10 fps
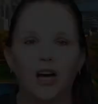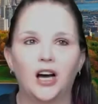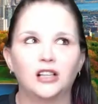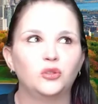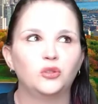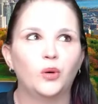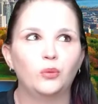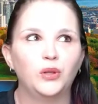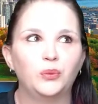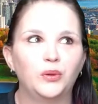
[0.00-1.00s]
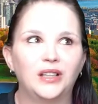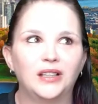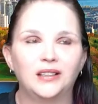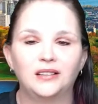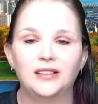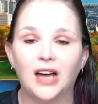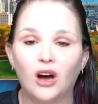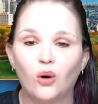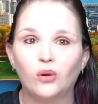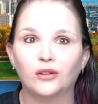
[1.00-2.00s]
to what we would
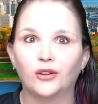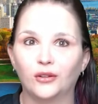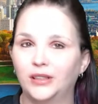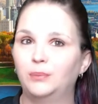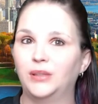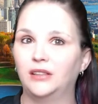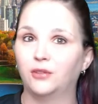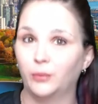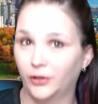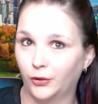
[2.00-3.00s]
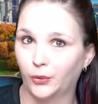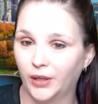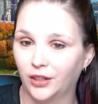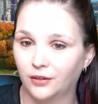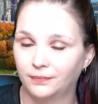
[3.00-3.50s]
now currently be familiar with.